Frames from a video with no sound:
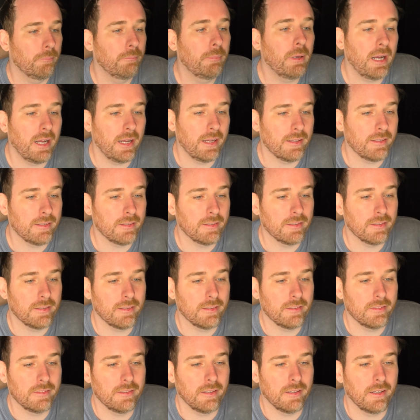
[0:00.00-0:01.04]
But
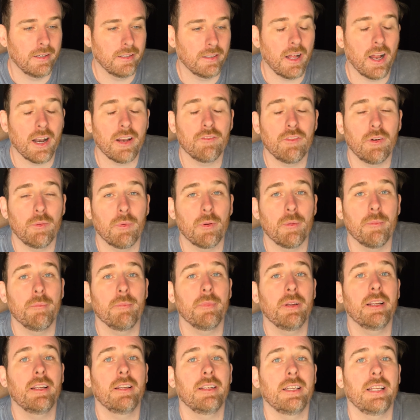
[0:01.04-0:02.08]
a lot of
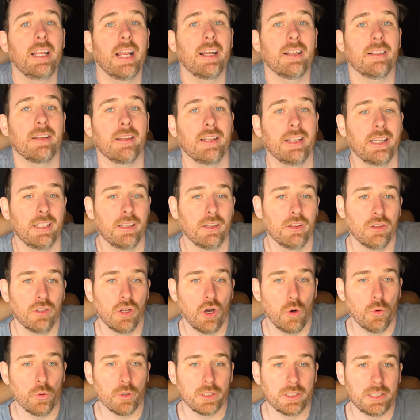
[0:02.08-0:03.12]
them get the
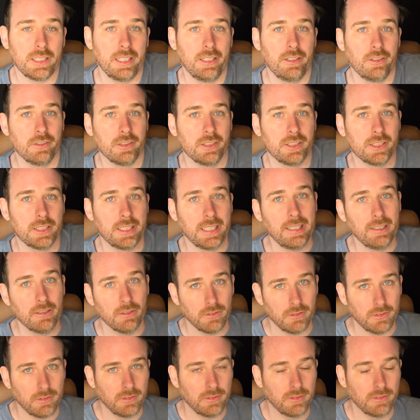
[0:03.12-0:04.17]
lower tiered
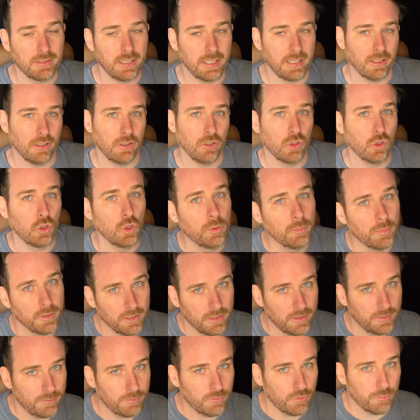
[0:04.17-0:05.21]
steel and
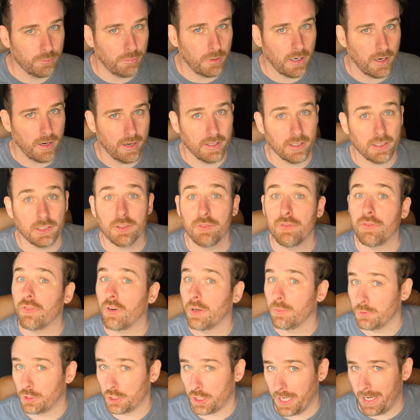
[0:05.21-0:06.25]
aluminum products
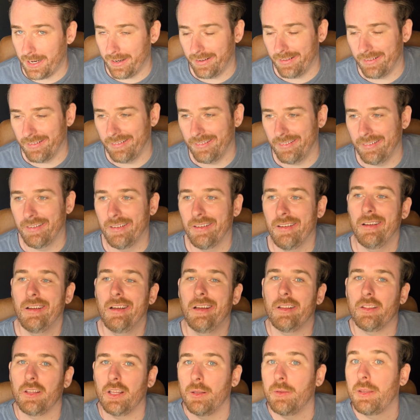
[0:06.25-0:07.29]
from China.
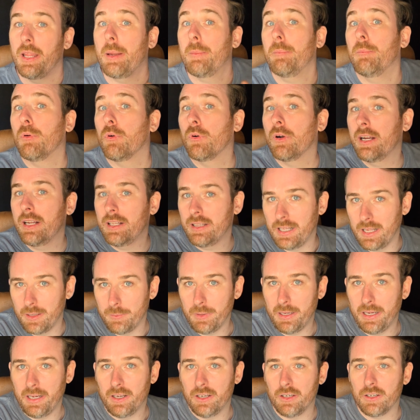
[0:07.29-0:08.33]
Then they bring them
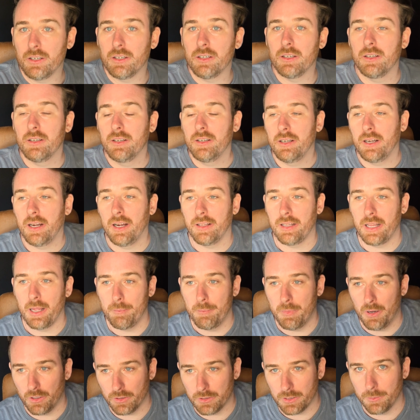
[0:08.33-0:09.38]
here and they
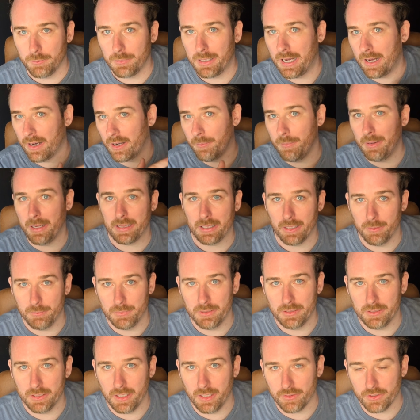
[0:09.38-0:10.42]
melt them down and make them
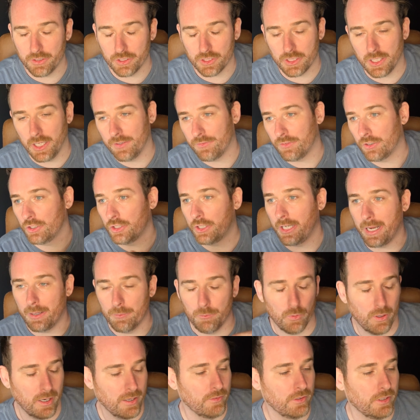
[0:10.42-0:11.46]
into other stuff or shape,
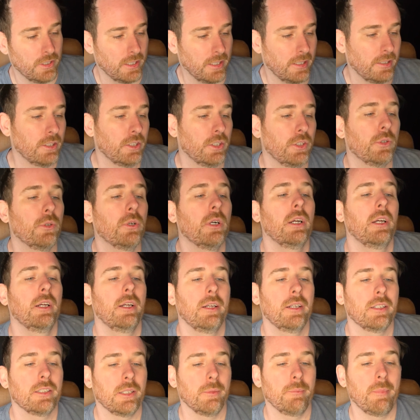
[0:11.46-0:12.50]
whatever they do,
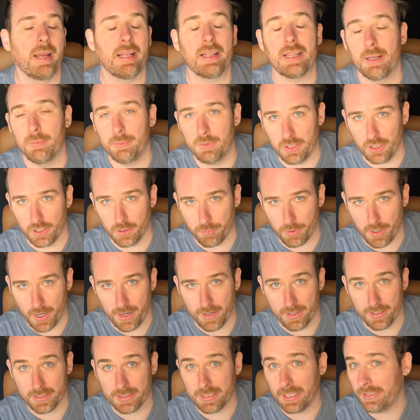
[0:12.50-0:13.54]
to make them into the
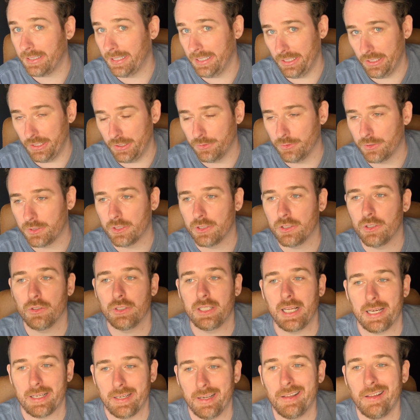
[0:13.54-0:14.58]
products that they use. So
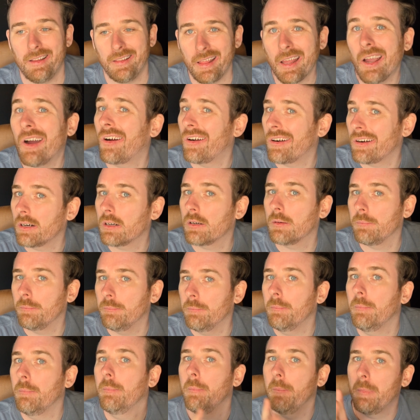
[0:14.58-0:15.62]
technically they are
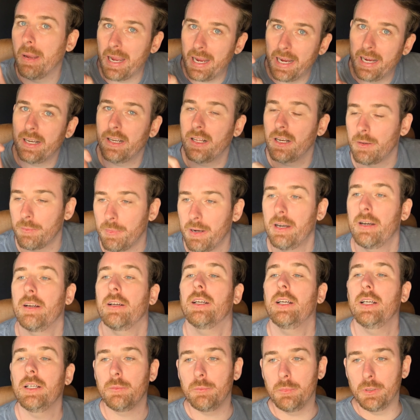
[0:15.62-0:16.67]
made in
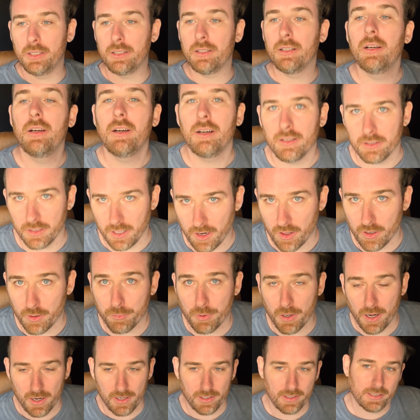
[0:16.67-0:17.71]
America, but a lot of the
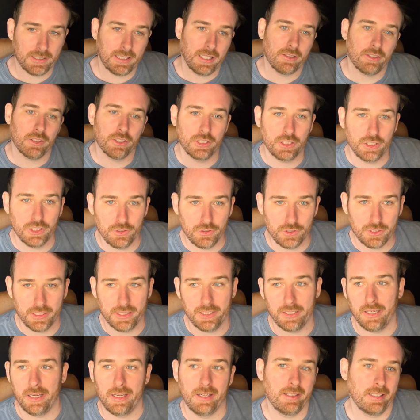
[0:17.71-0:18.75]
products that they're
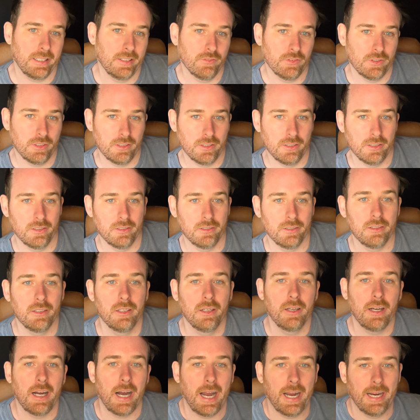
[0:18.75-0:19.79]
using and even the
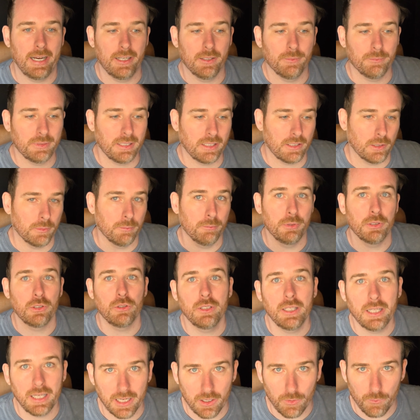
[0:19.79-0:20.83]
items that they're
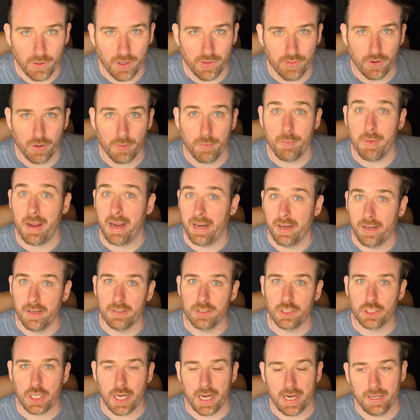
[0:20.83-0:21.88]
building it with are made in
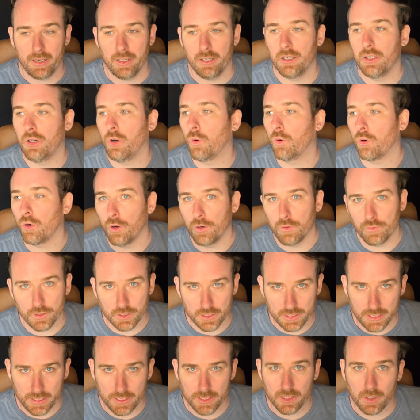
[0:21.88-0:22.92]
China or
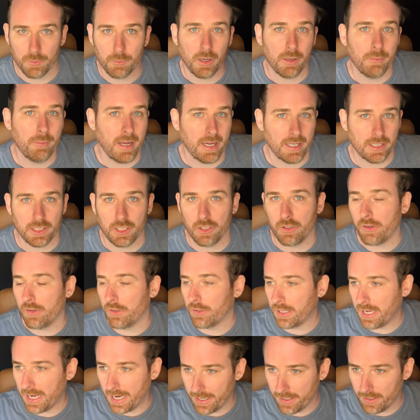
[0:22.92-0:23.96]
overseas somewhere, Mexico,
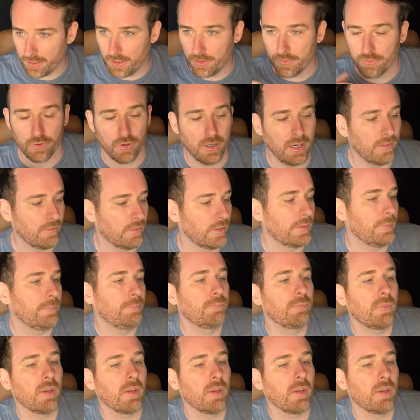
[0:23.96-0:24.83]
Canada, forever.